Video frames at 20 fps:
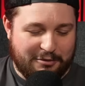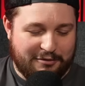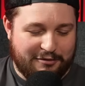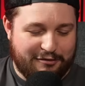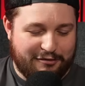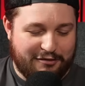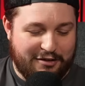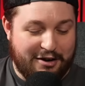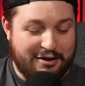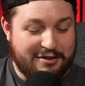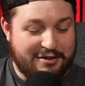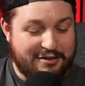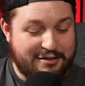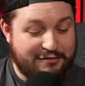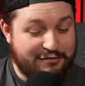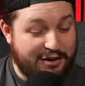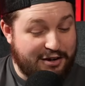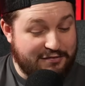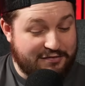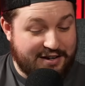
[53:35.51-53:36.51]

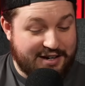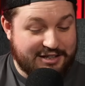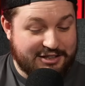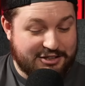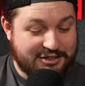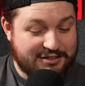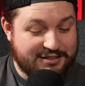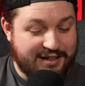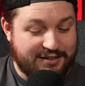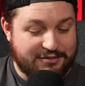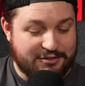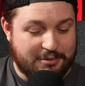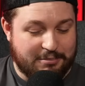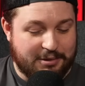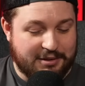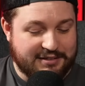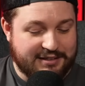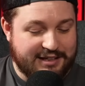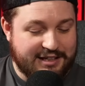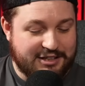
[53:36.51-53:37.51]
Fight phase just after a
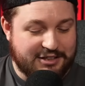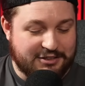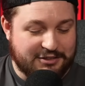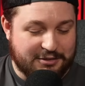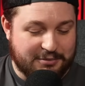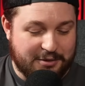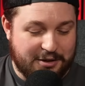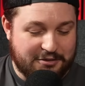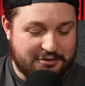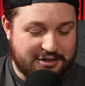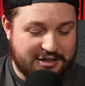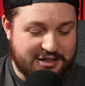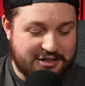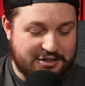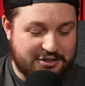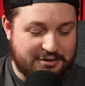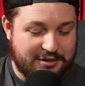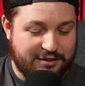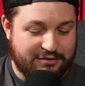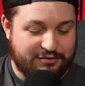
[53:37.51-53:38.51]
Blood Legions or World
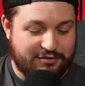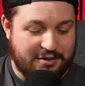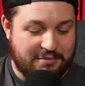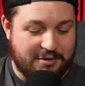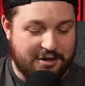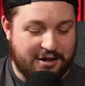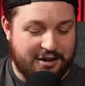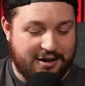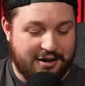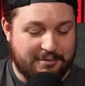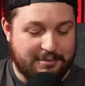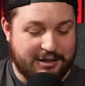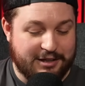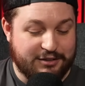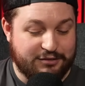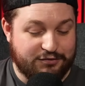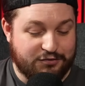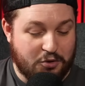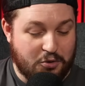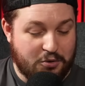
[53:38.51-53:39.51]
Eaters unit from your army
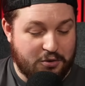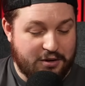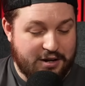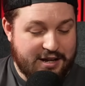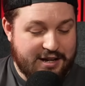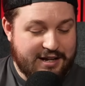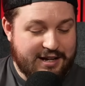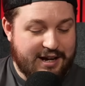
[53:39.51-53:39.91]
has fought